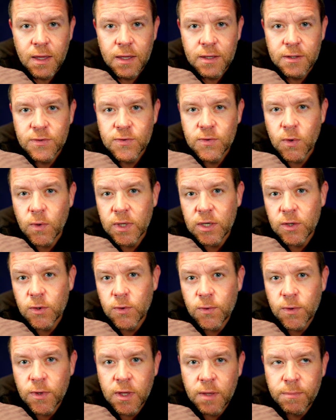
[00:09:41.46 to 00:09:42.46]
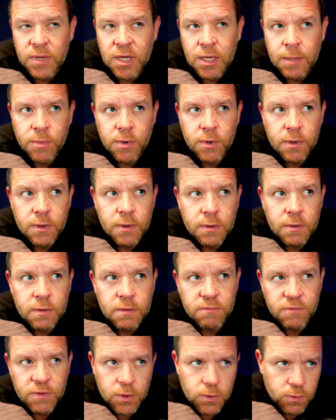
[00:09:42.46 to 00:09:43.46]
And so I knew that
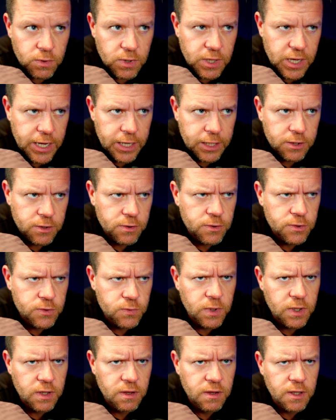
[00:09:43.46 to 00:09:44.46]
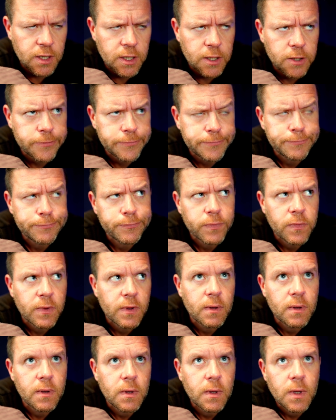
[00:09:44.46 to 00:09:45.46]
people viewed doctors with, you know,
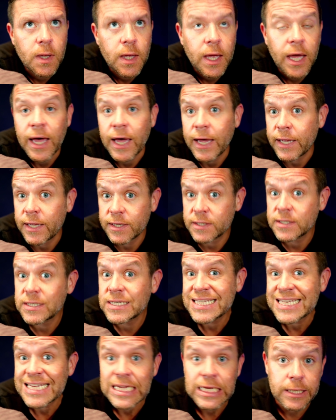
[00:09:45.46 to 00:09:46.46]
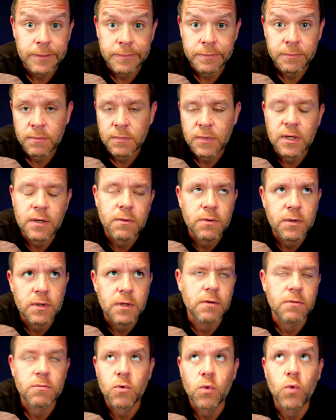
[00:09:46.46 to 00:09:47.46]
high esteem. You know, you
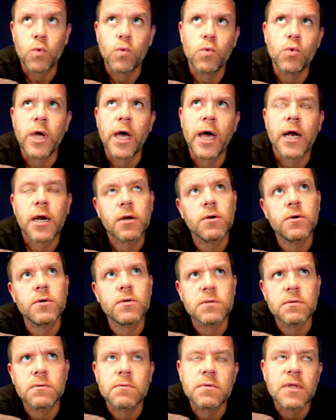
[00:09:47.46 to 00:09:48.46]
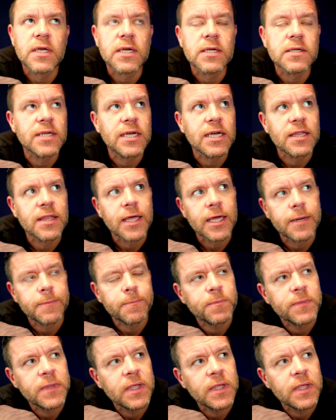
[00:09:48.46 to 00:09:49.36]
know, ooh, doctors and things like that.